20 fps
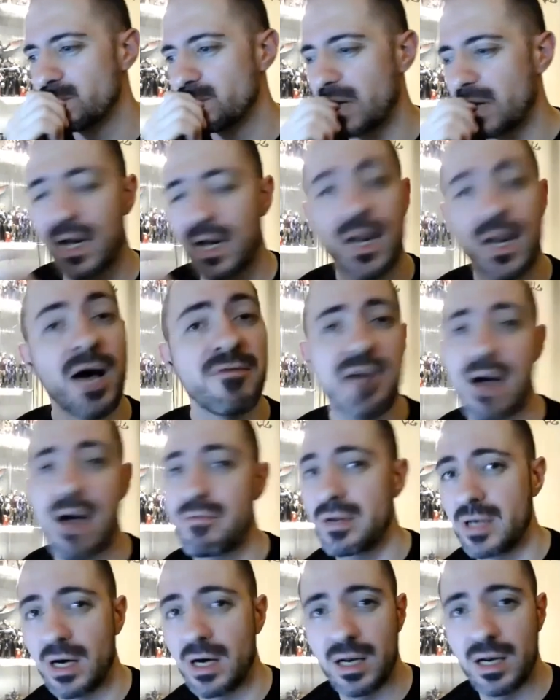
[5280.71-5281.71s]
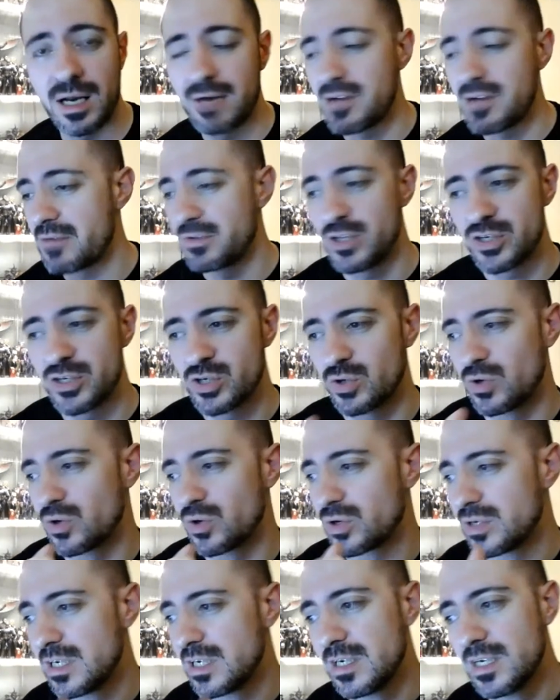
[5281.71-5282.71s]
And I love having it. I love having the talk.
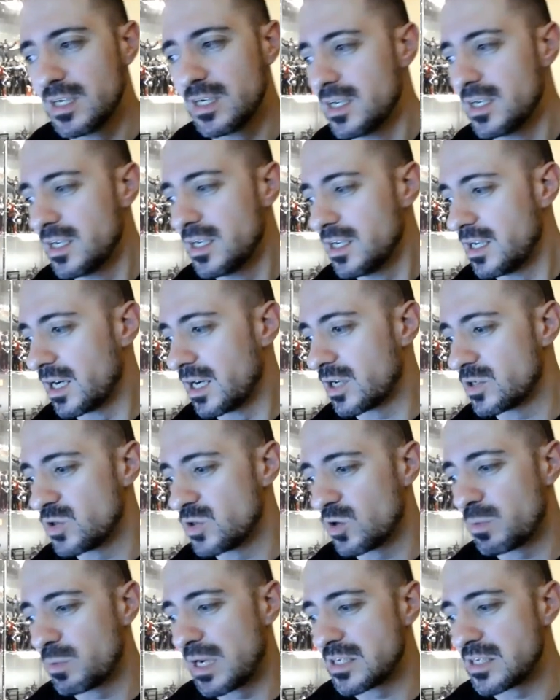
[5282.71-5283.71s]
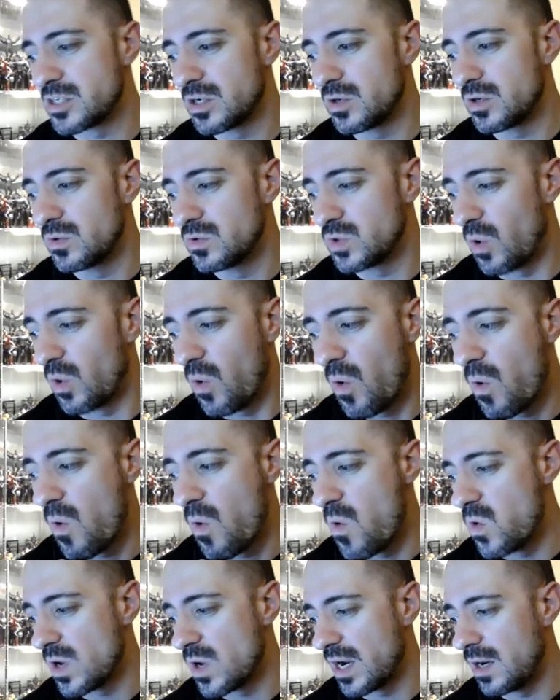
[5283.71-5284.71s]
I could talk about Turtles
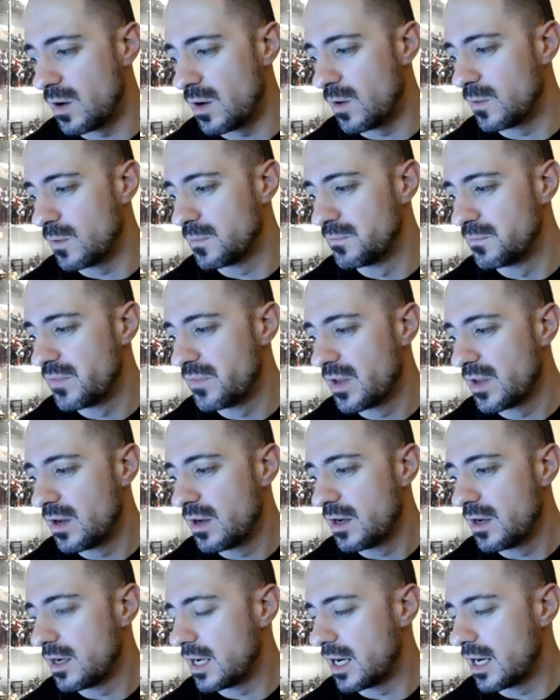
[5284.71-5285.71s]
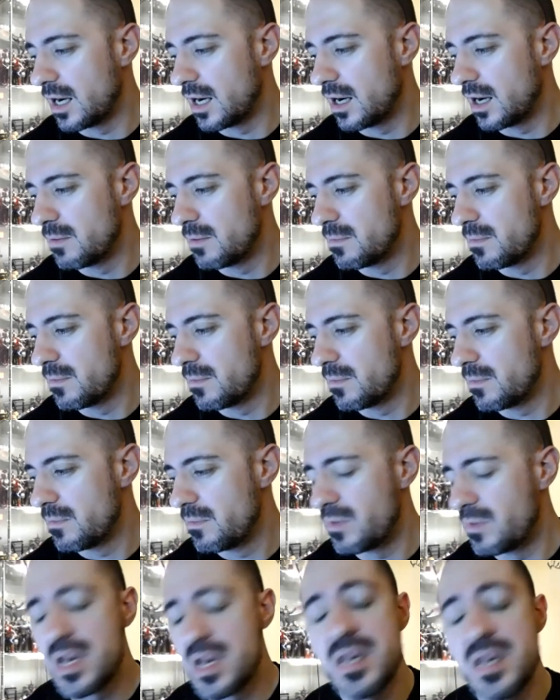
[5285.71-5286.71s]
all day long.
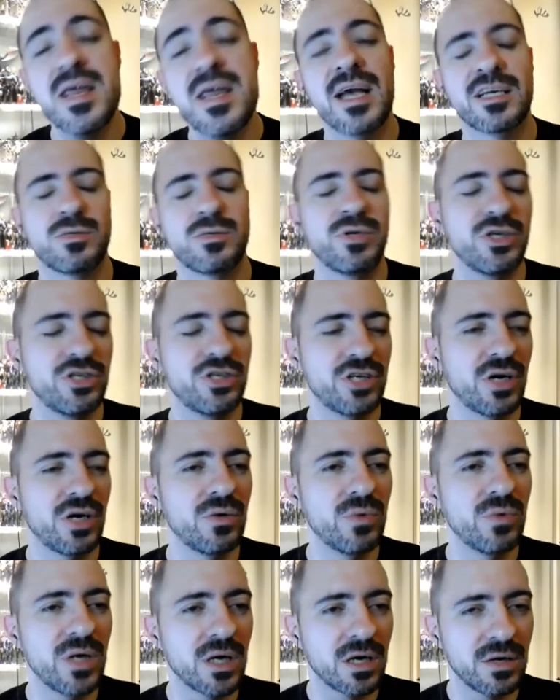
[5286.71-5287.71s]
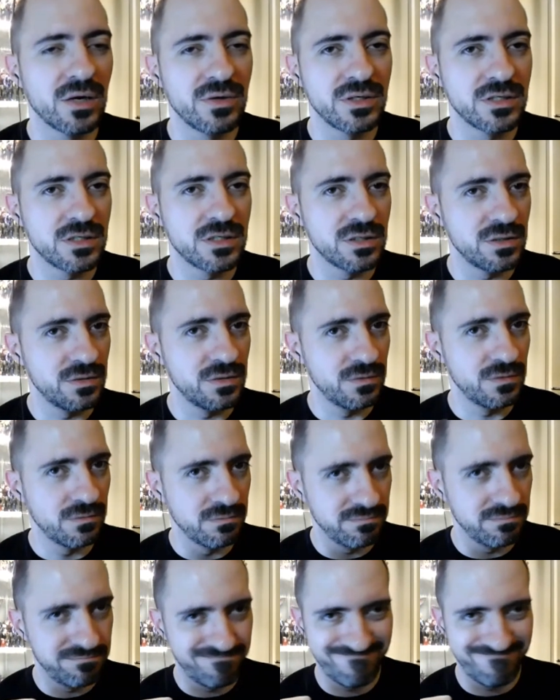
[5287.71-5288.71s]
But next week's show, we're going to
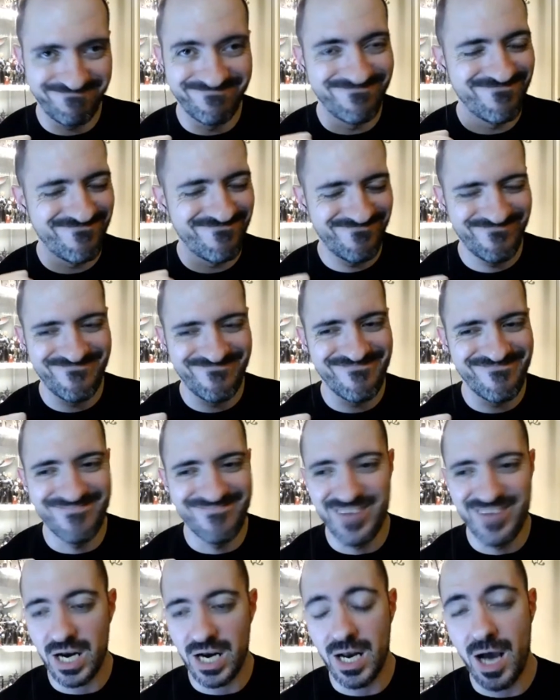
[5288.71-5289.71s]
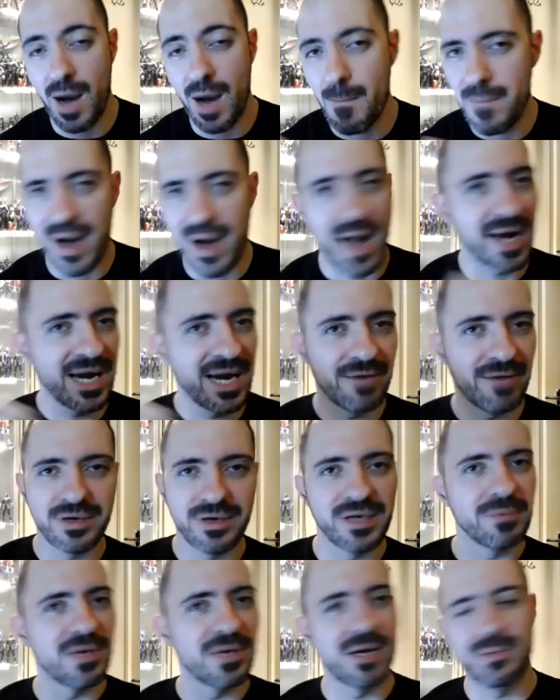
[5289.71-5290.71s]
unpack
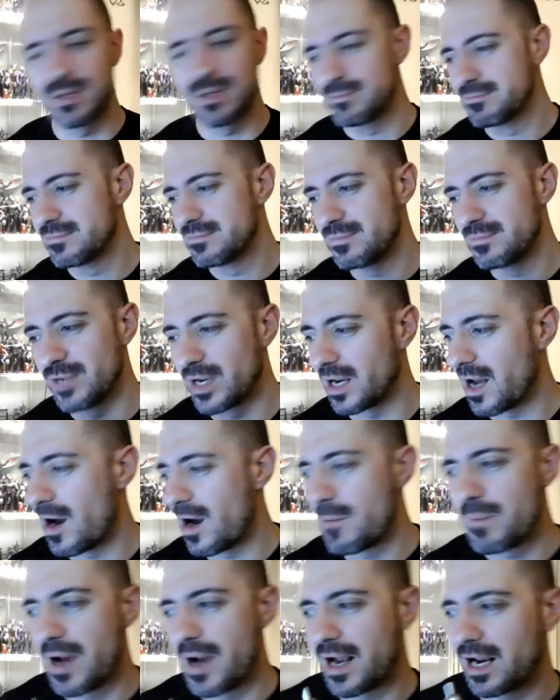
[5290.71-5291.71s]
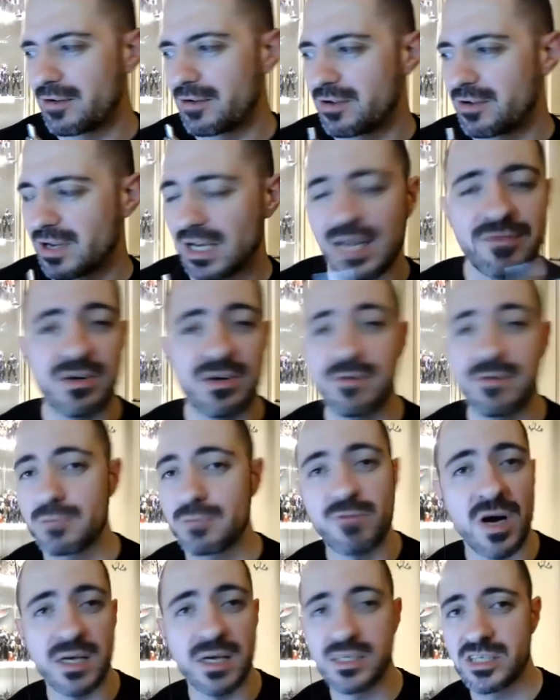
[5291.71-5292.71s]
everything, baby. We're going to unpack everything. Even if I'm
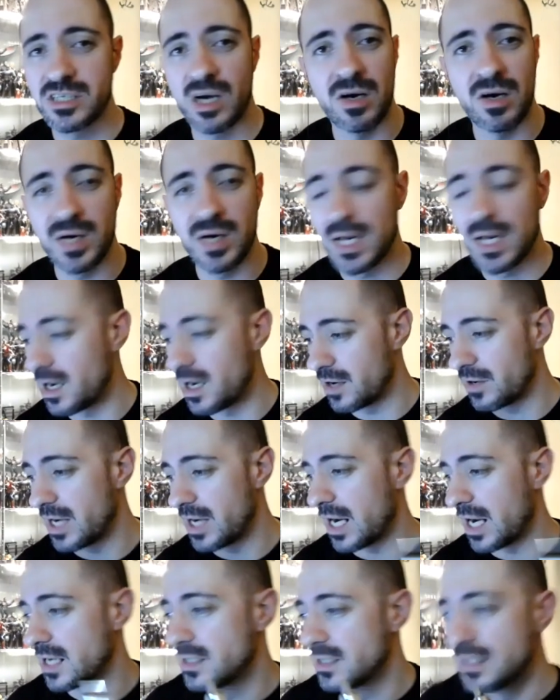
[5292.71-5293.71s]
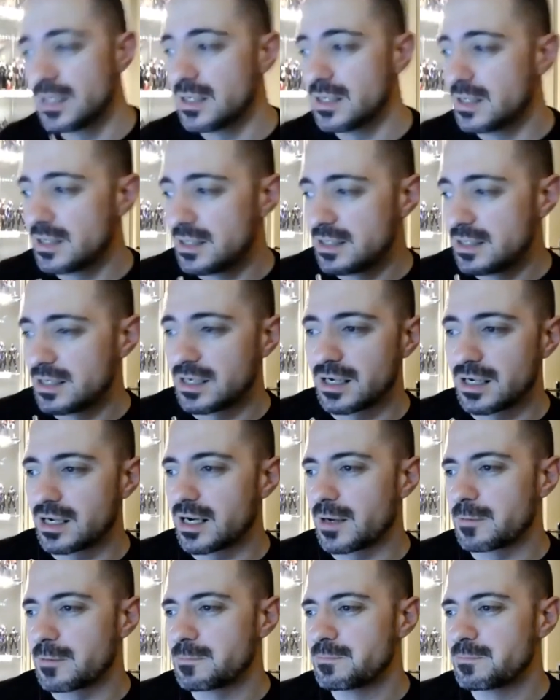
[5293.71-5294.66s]
riding solo again, I don't care. I don't care.